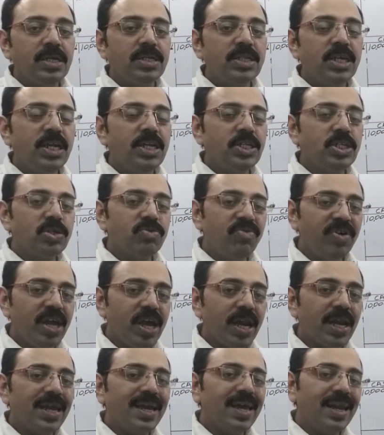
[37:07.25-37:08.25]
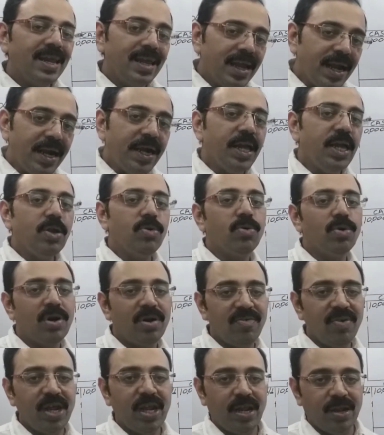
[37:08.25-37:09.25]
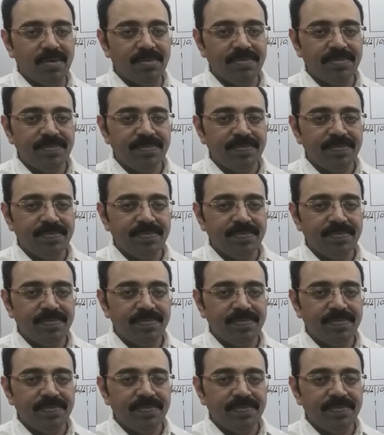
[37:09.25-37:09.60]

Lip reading: since we are creating goodwill,